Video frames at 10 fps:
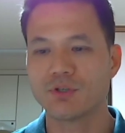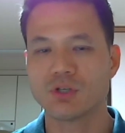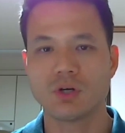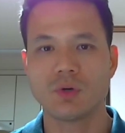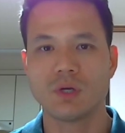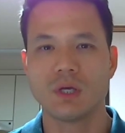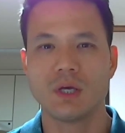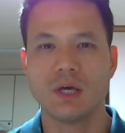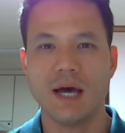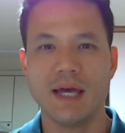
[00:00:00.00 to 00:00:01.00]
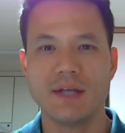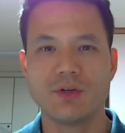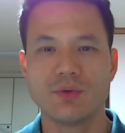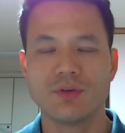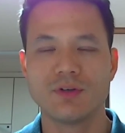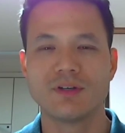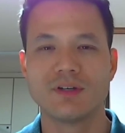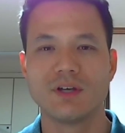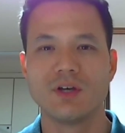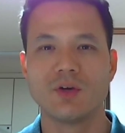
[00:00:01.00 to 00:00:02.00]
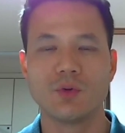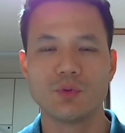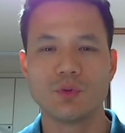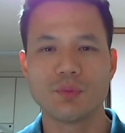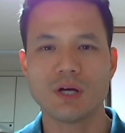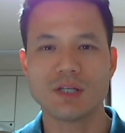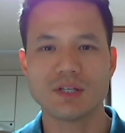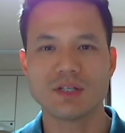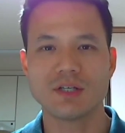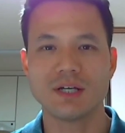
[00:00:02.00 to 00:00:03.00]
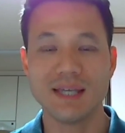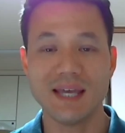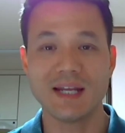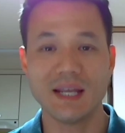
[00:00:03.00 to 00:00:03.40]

So I had to go through the process again,